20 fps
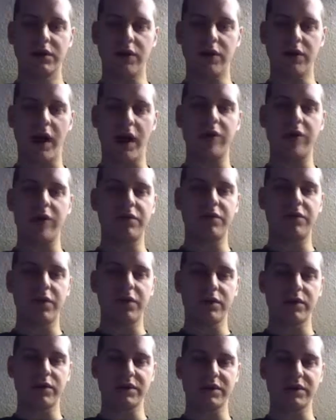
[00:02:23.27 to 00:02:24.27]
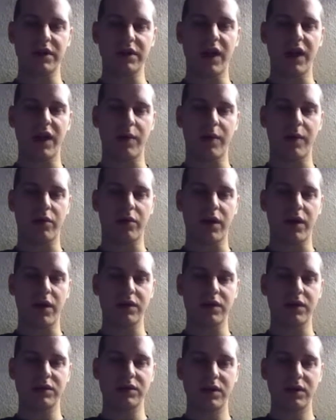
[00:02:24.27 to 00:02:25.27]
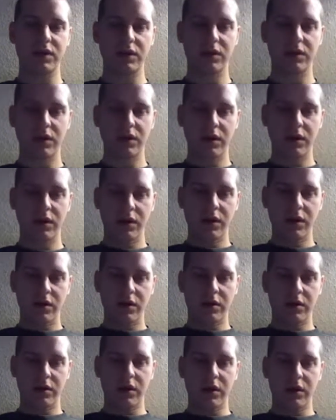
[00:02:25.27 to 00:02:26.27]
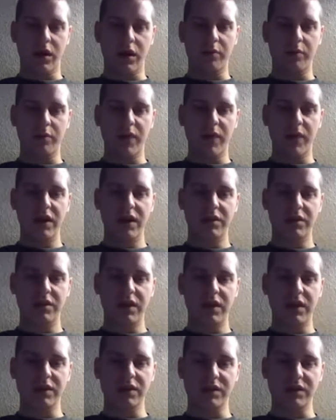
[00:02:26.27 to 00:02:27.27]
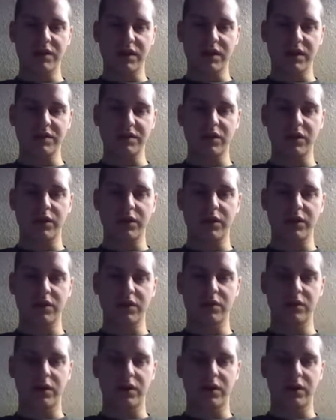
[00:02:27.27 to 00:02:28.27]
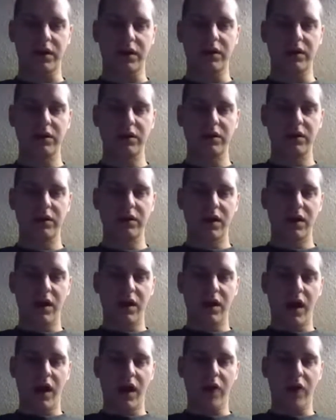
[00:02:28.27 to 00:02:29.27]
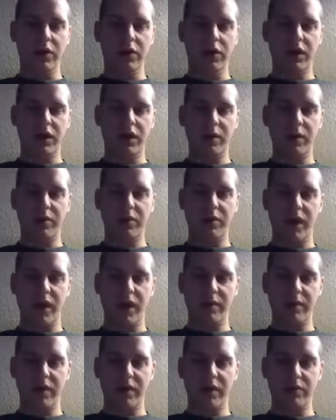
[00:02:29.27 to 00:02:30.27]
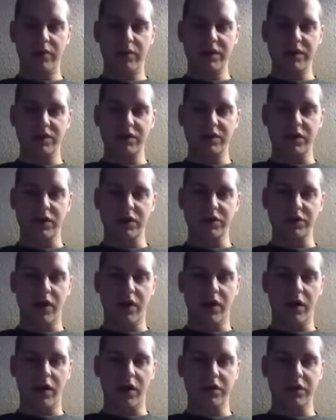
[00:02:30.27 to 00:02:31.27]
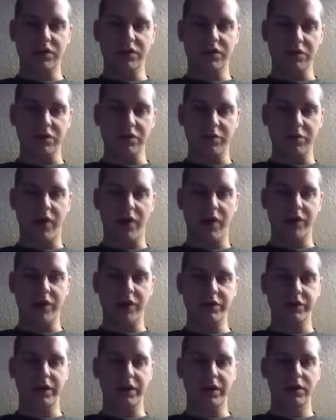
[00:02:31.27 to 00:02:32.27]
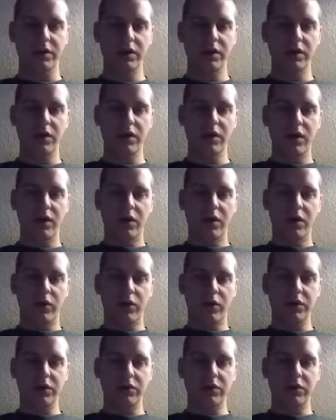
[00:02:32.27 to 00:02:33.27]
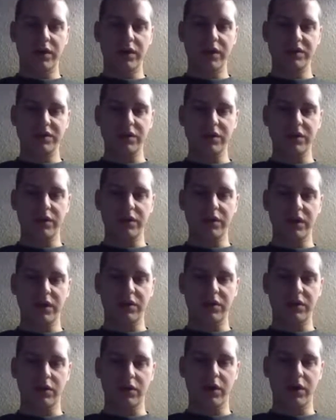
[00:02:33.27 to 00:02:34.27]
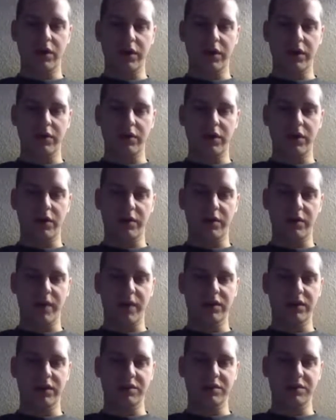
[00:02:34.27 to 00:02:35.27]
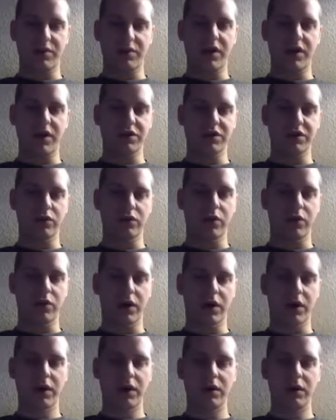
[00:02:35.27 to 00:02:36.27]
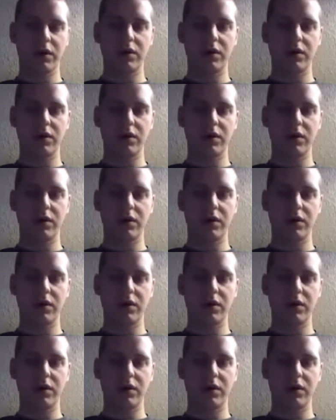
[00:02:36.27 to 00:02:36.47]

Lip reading: to high-frequency gamma rays. There are many things that I still need to learn. How can I apply my research knowledge to the project? What do I still need to learn in order to make this project work?